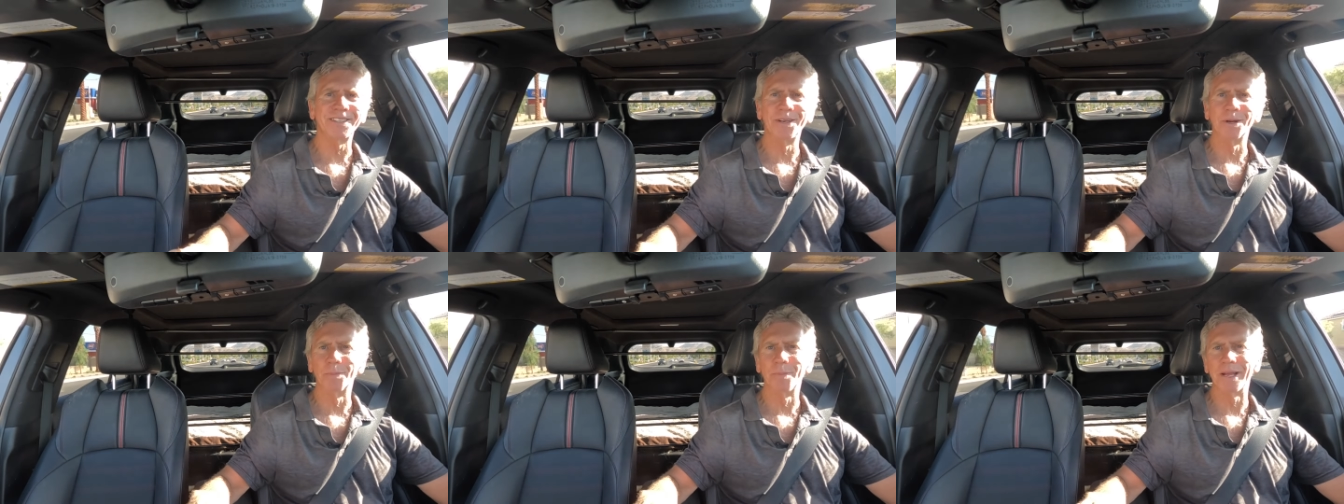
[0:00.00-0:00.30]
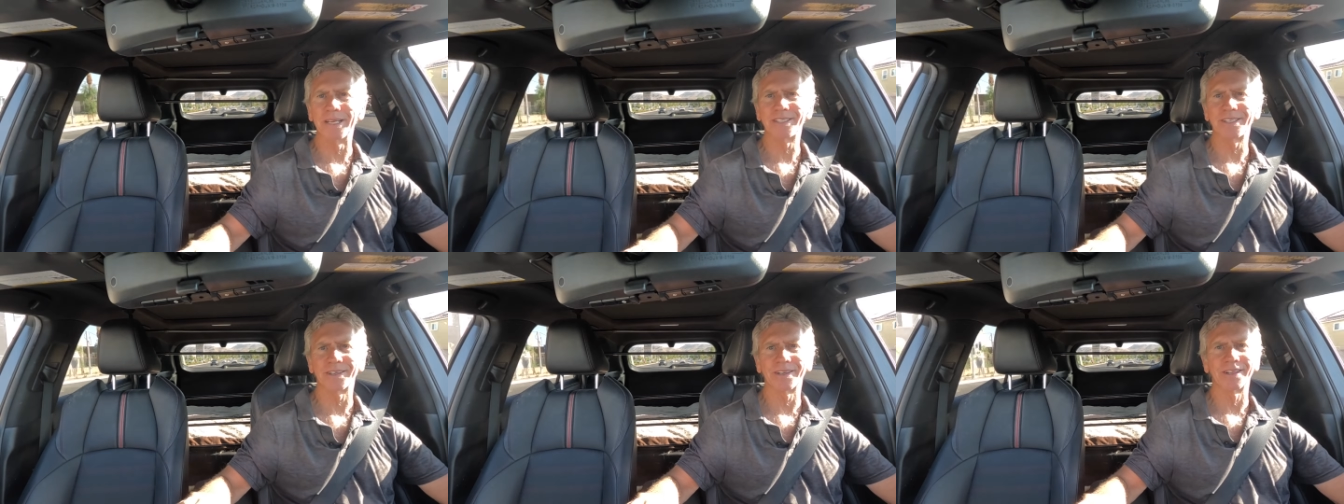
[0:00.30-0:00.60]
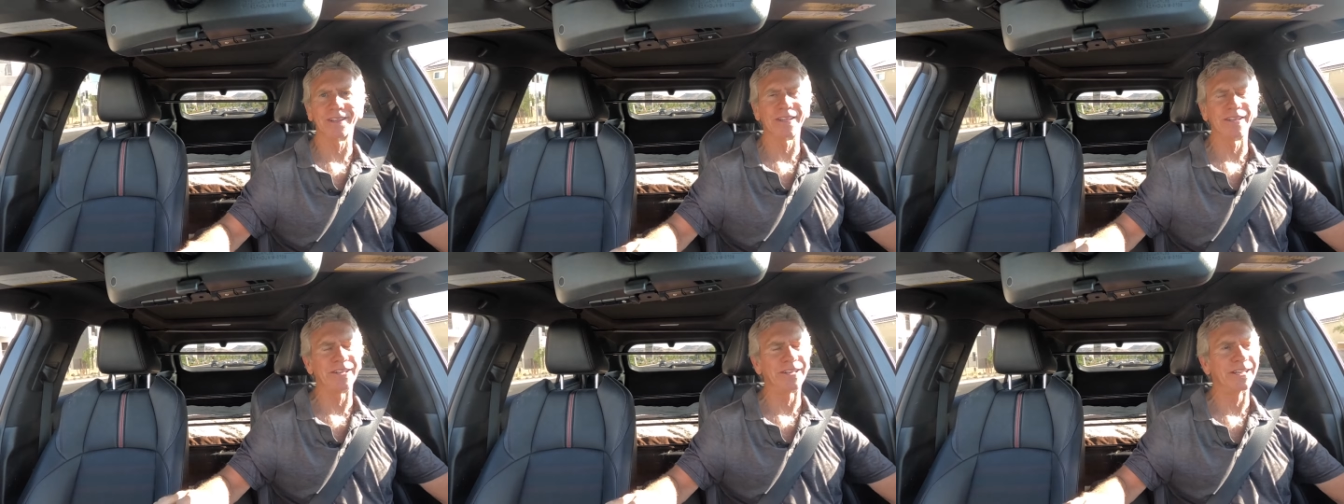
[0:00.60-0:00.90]
you're
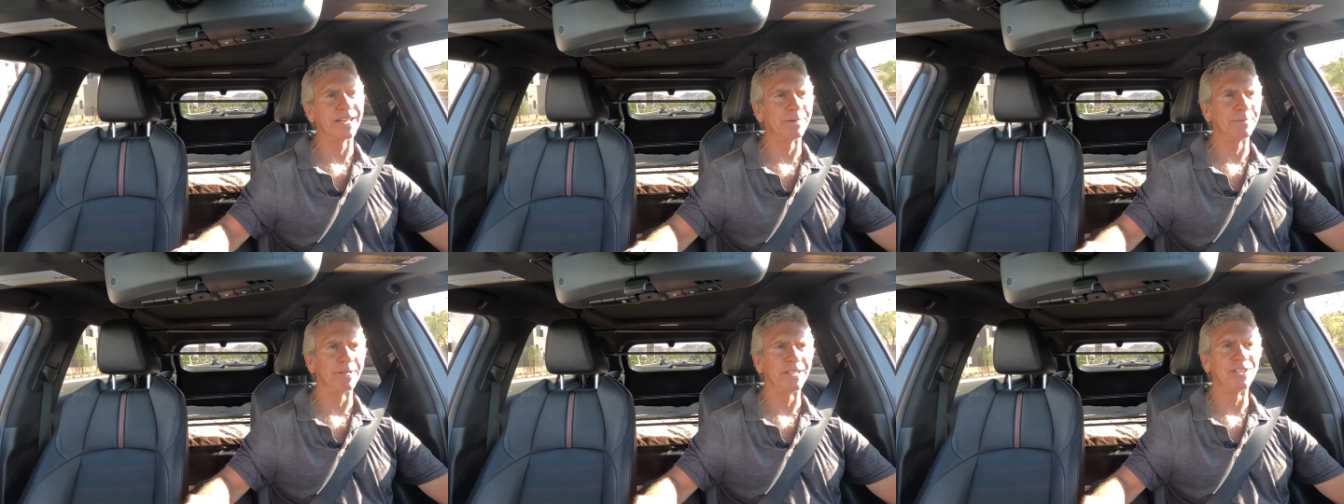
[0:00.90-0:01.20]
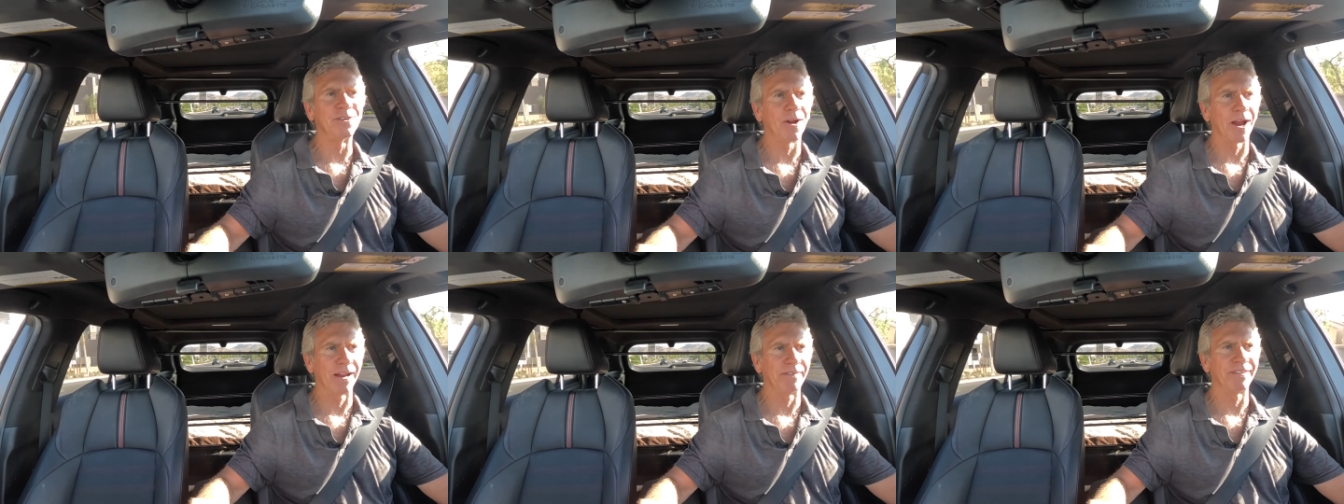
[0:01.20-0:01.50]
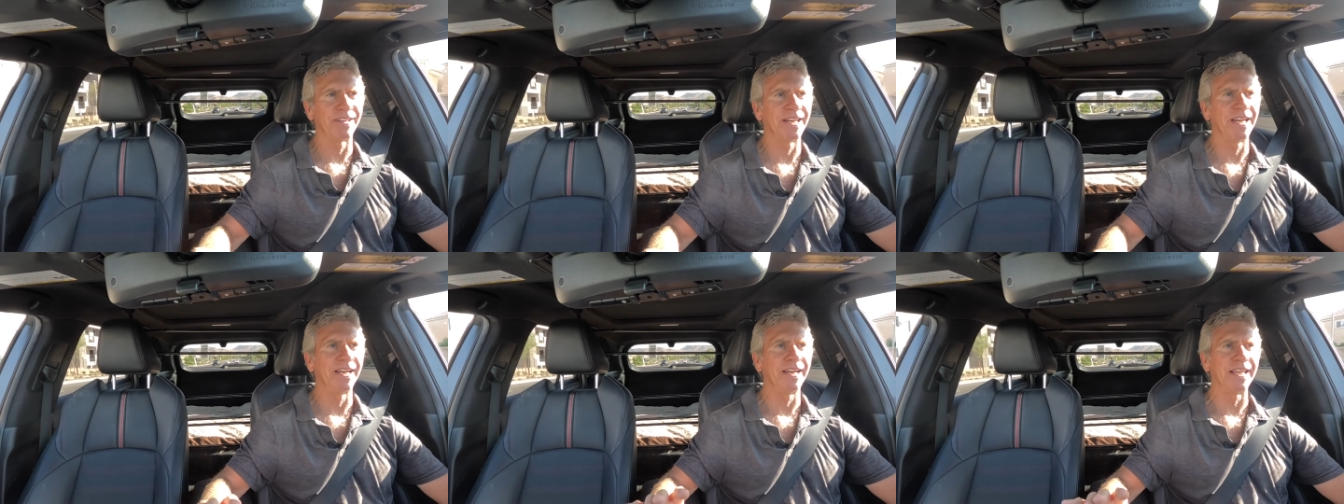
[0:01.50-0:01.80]
basically going to be
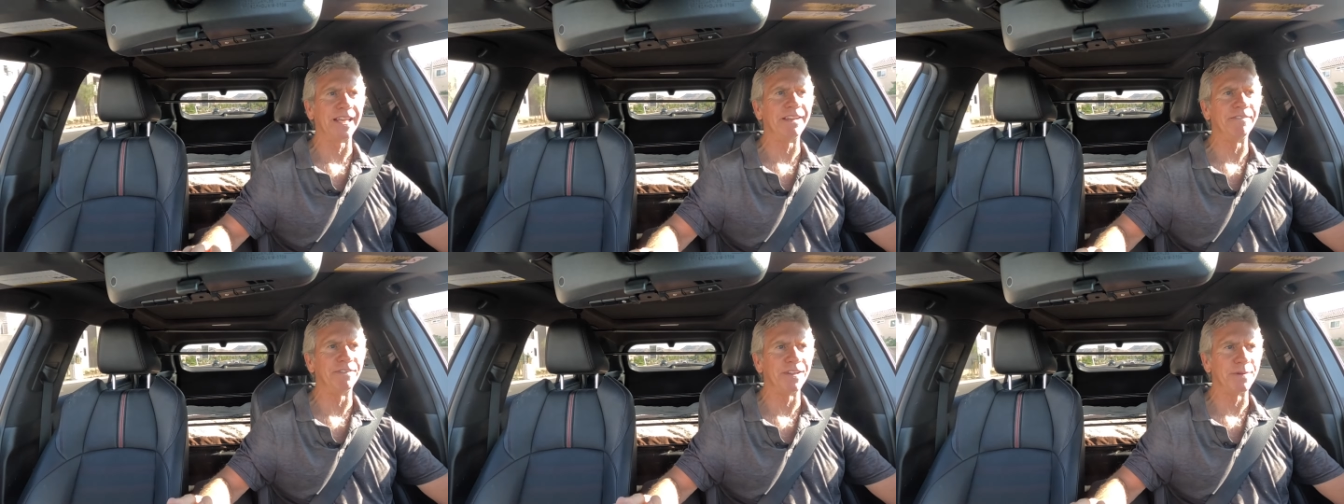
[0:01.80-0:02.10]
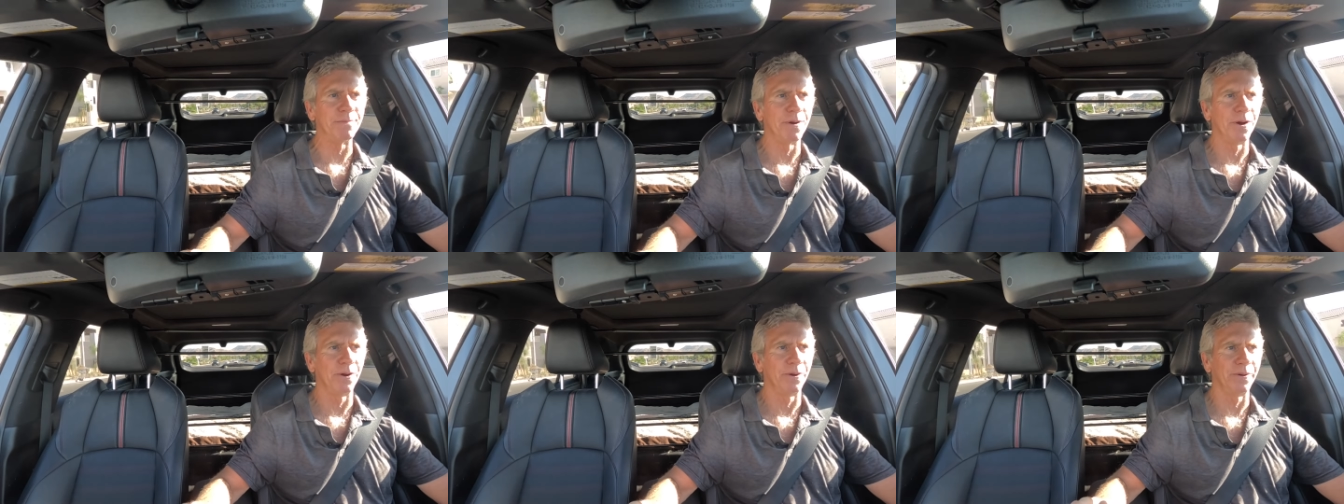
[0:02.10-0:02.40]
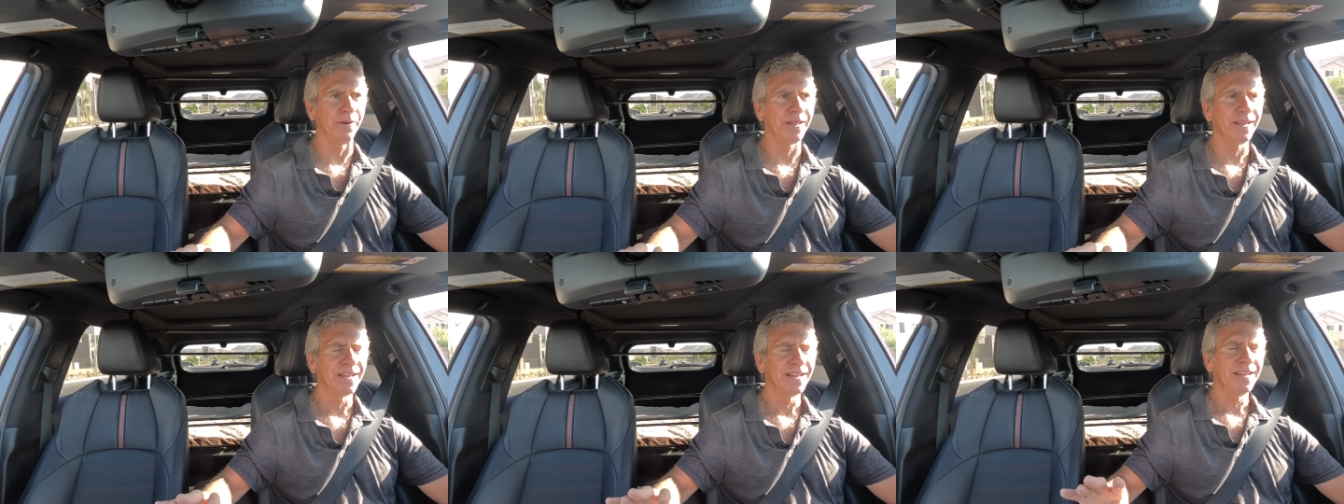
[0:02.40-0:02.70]
driving in EV
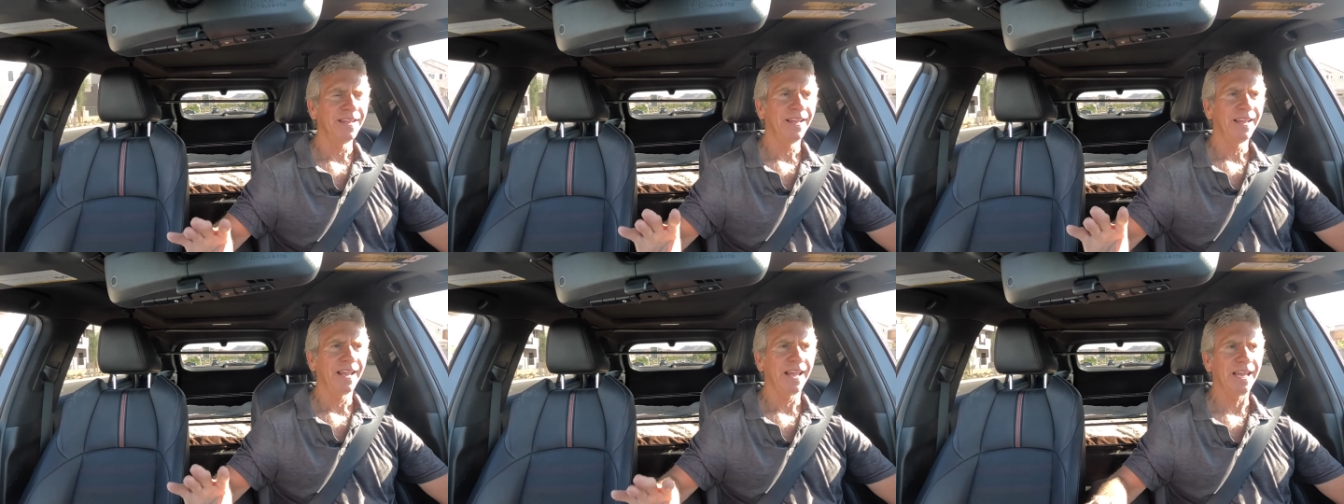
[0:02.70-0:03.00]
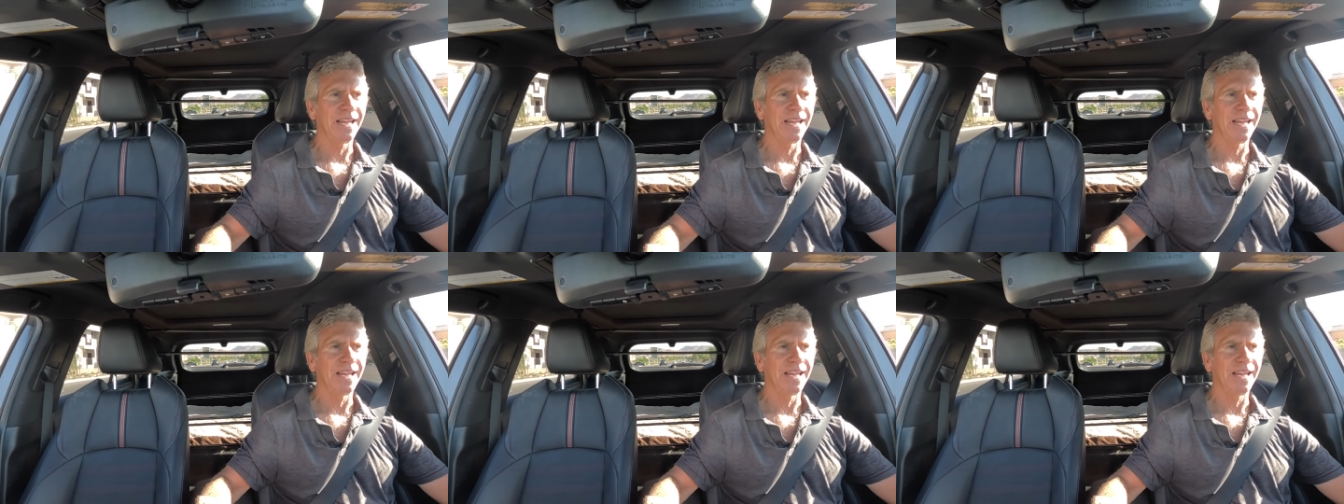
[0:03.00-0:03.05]
mode.